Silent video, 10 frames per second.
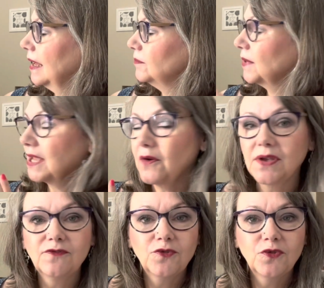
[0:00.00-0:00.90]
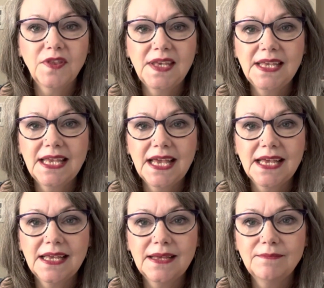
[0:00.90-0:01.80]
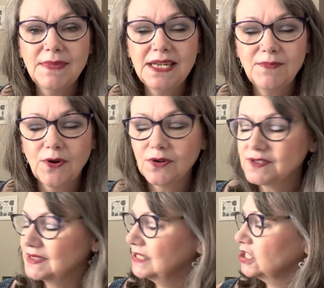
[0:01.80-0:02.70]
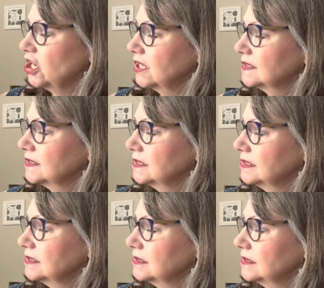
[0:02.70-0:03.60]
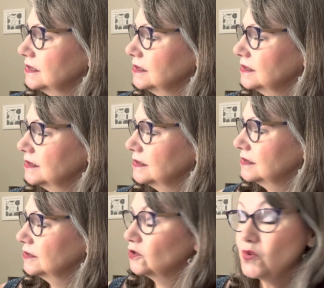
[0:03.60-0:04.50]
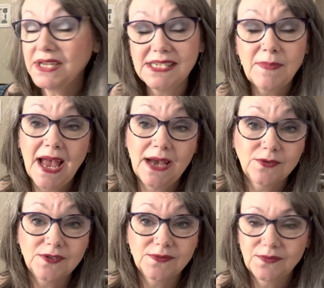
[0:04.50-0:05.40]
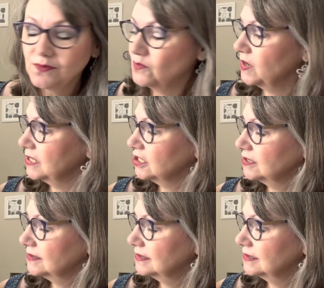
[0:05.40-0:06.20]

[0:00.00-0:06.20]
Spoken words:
by going for the mini box at just £20, which